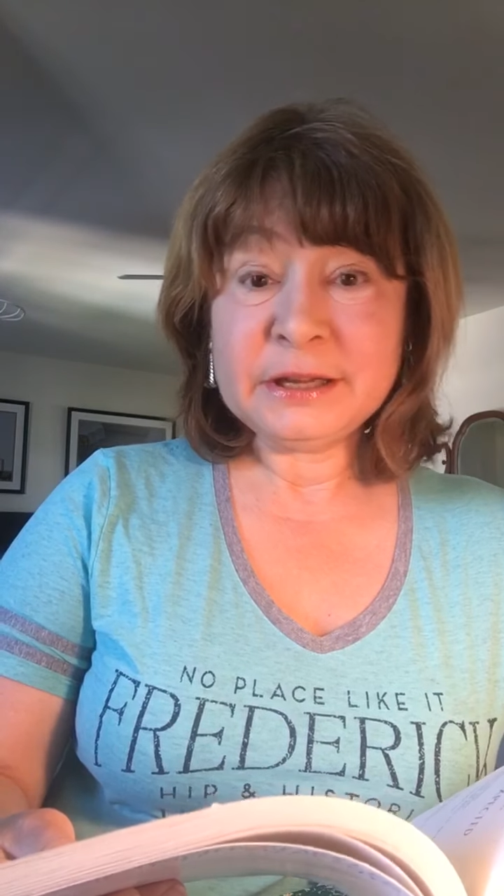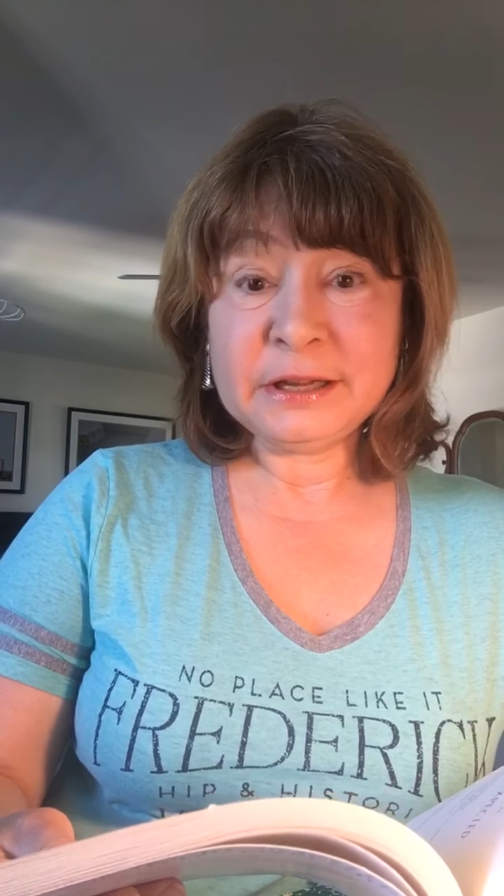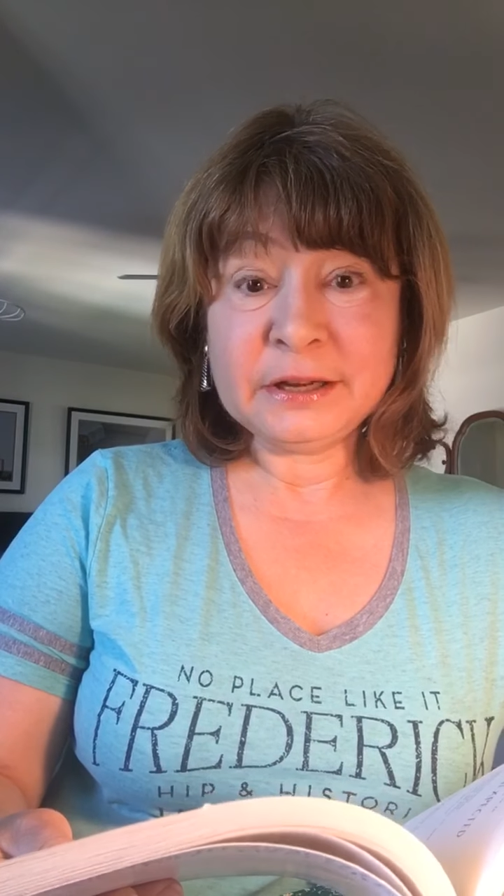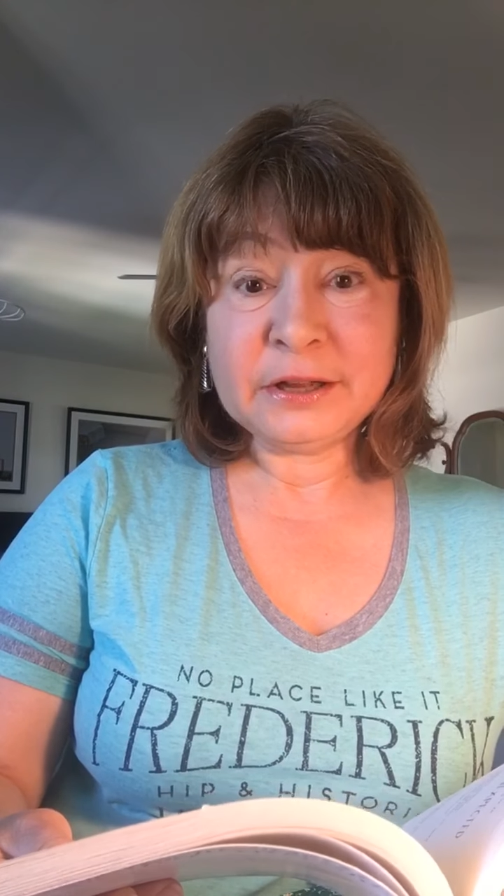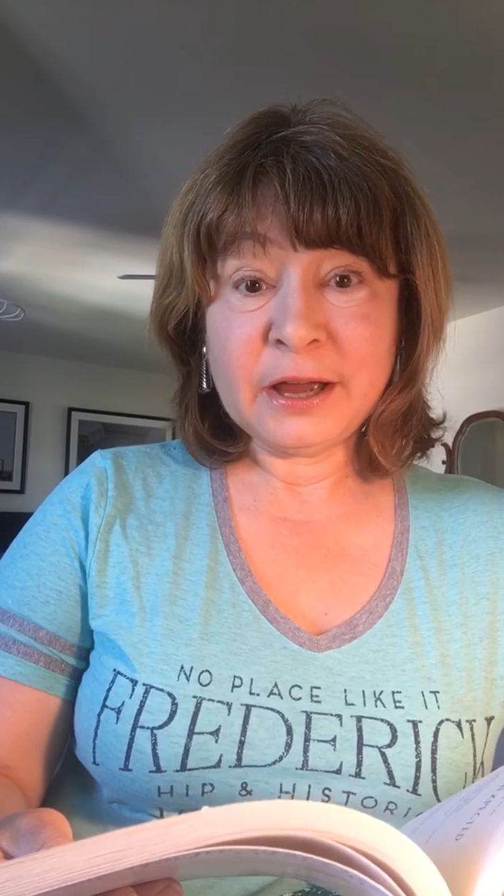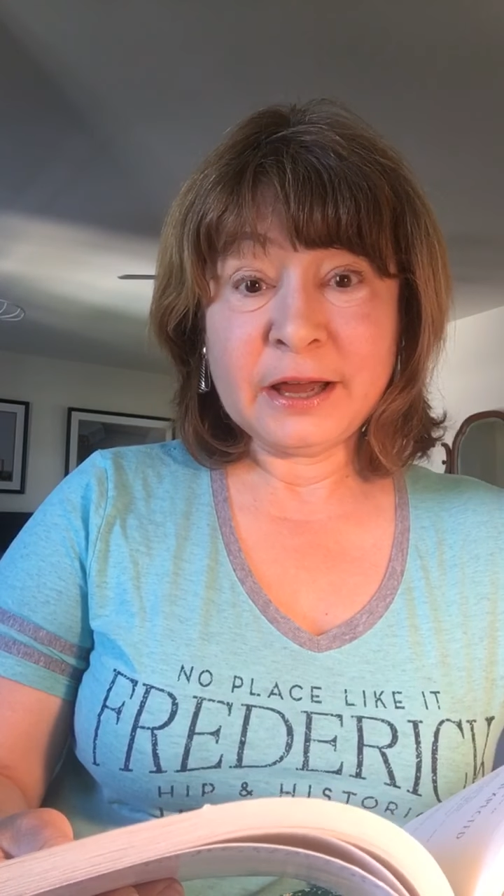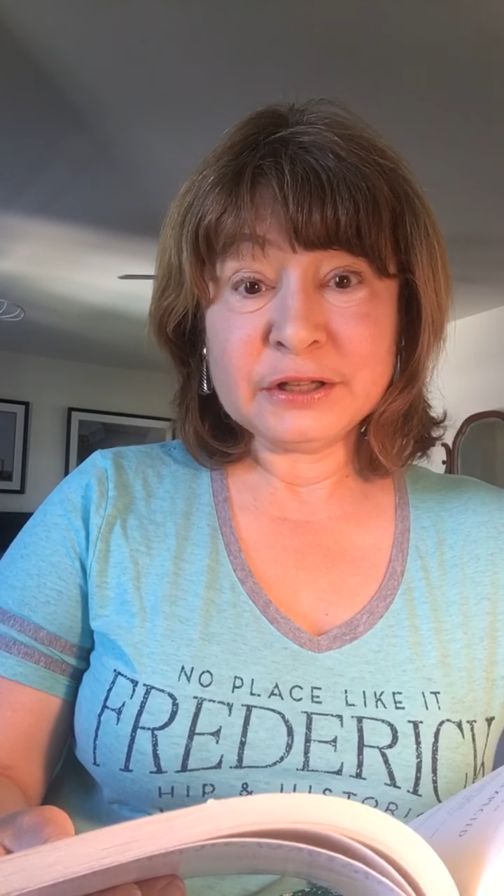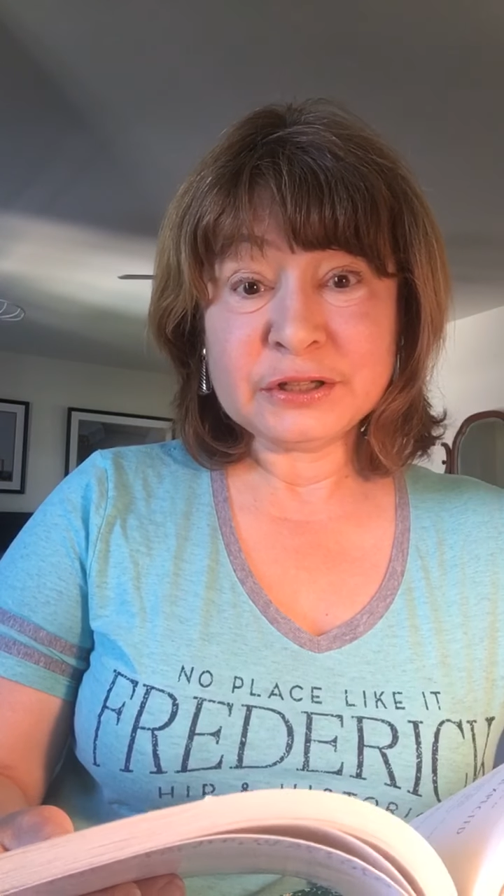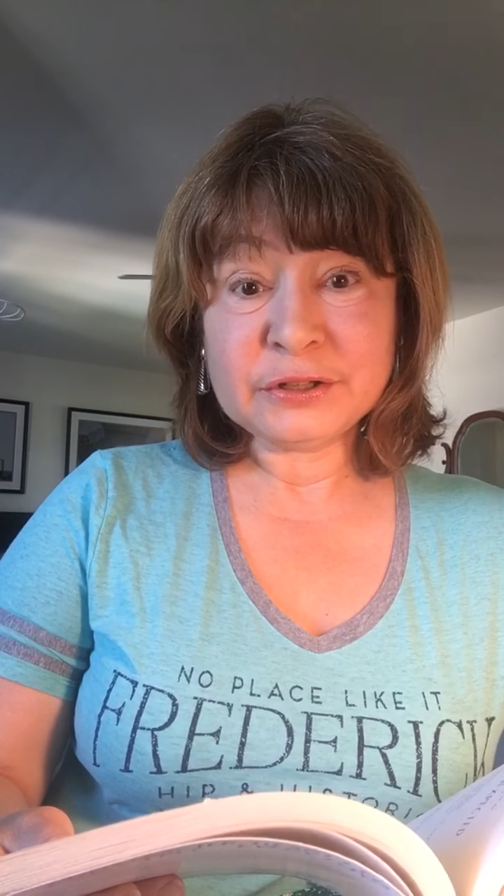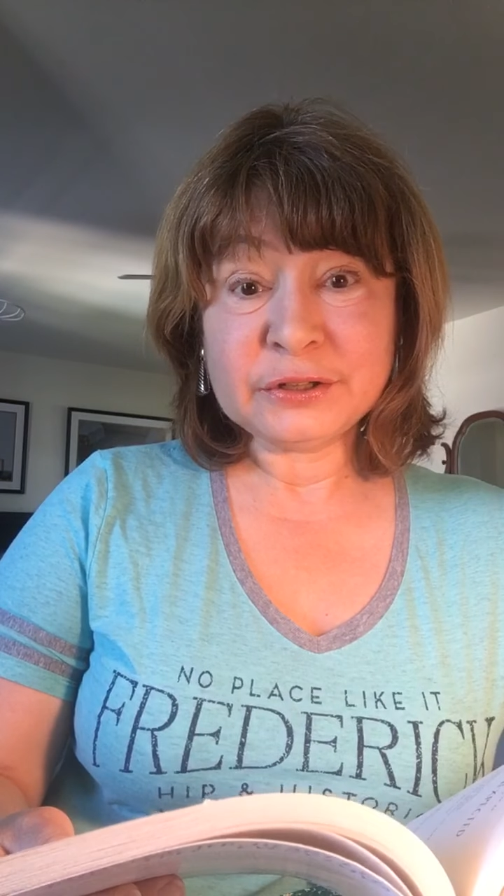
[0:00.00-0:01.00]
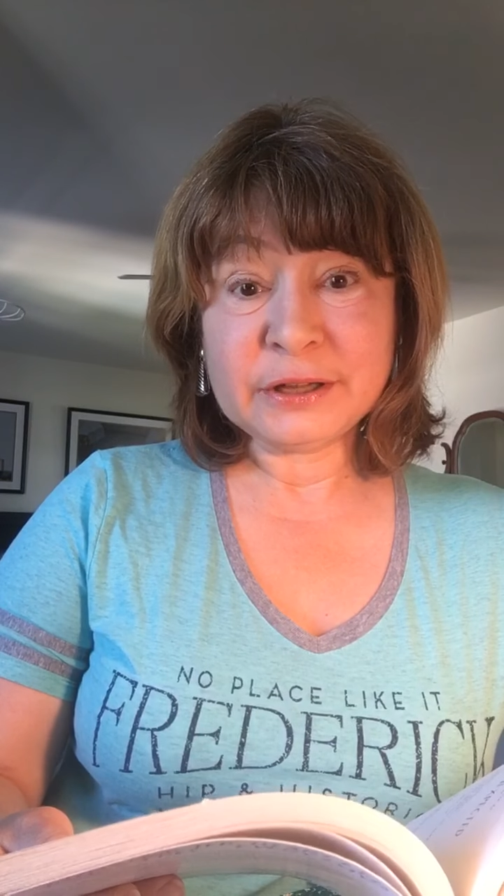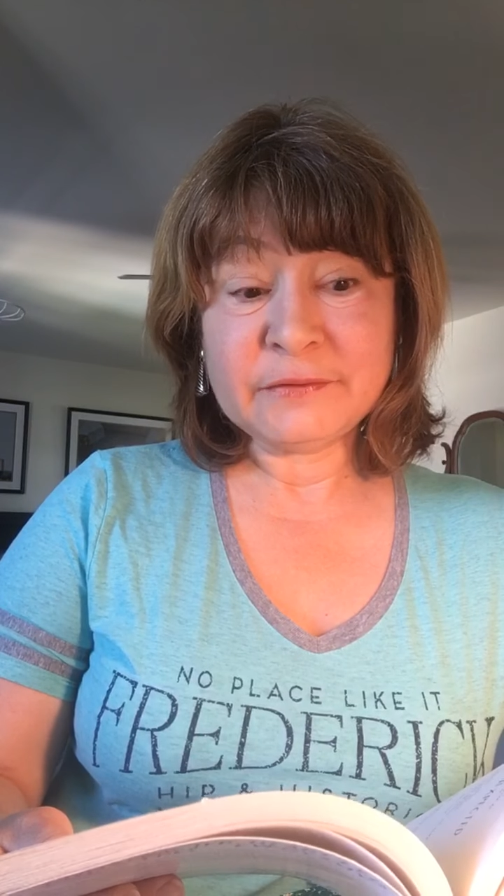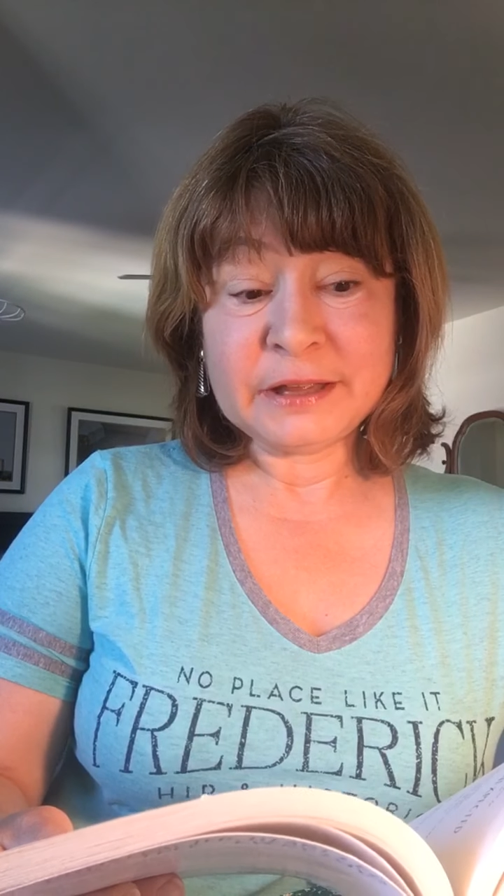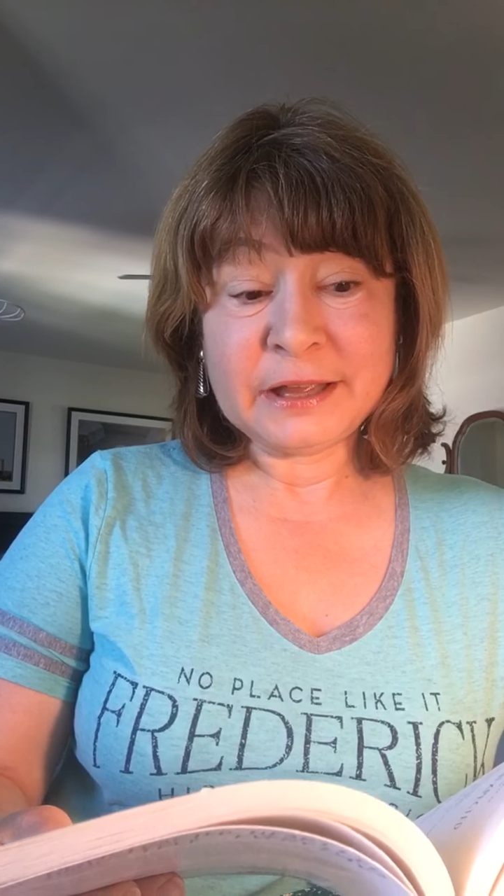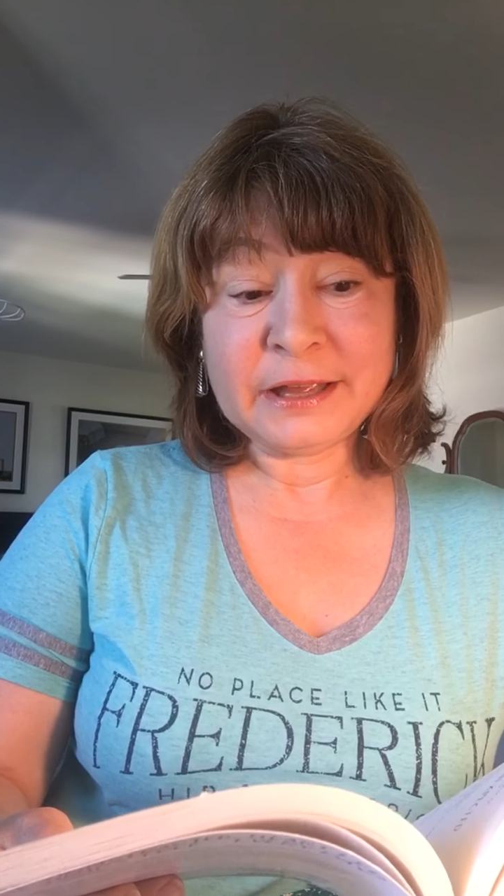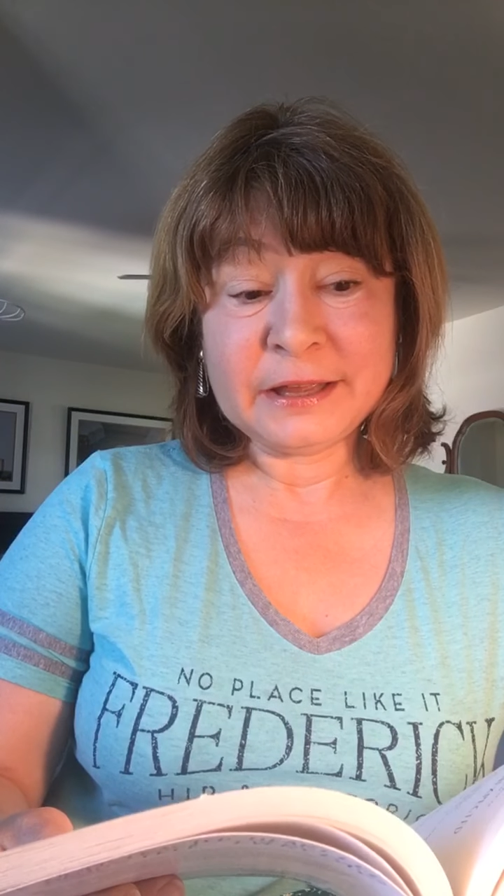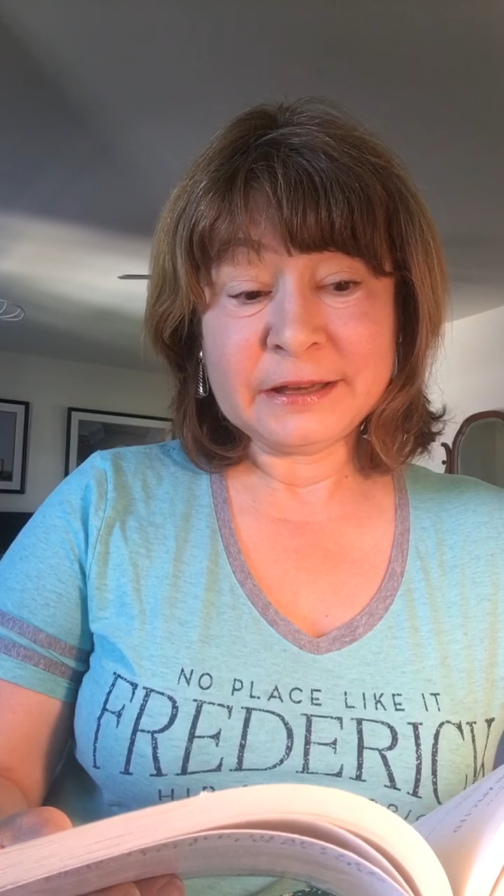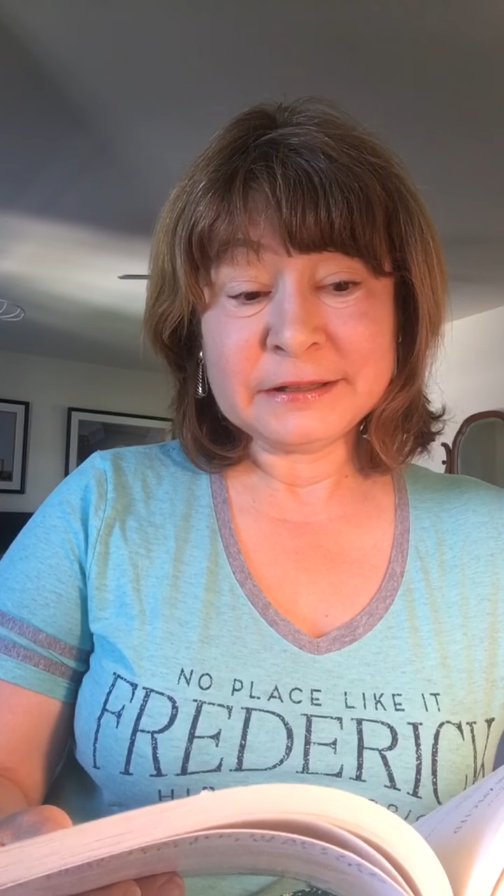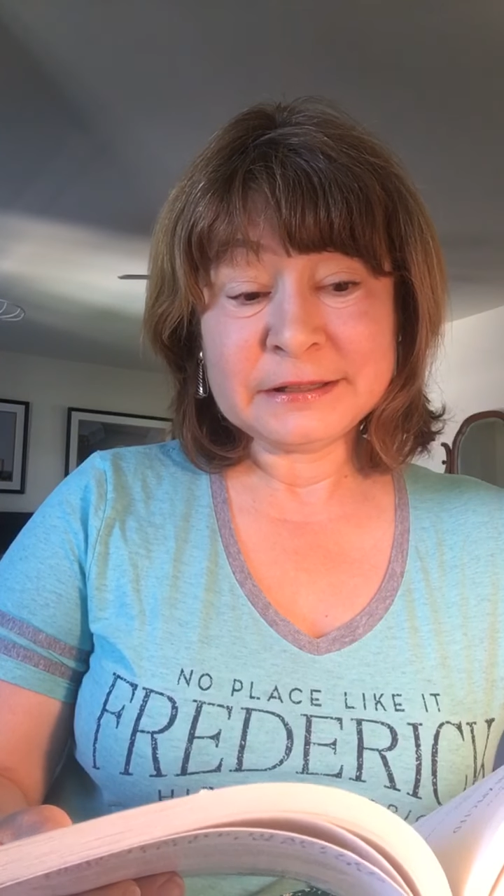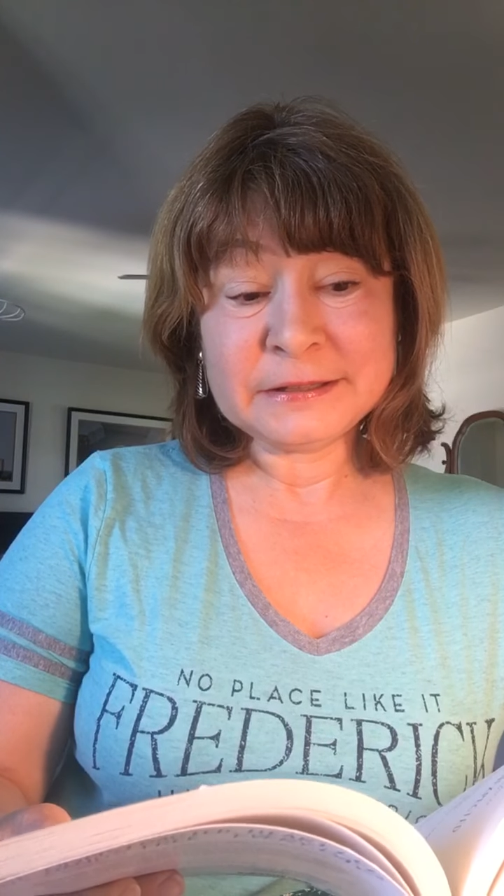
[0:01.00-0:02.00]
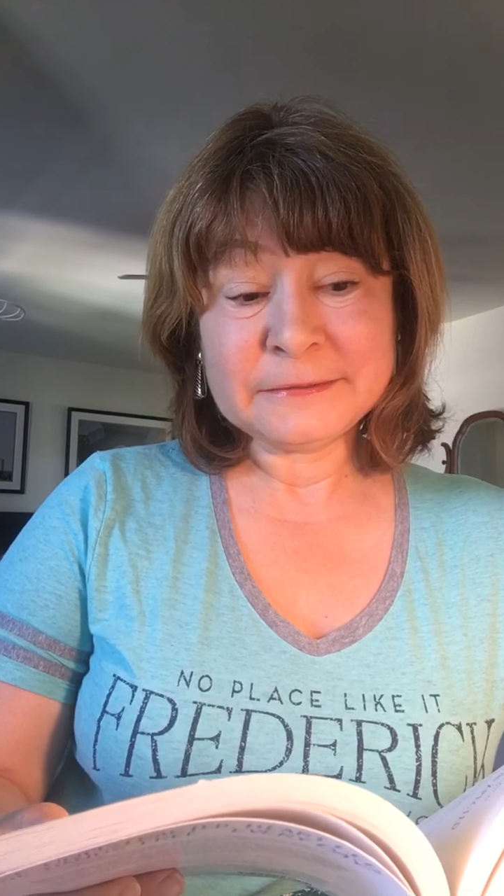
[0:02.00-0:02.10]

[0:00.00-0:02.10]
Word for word: in God's loving hands.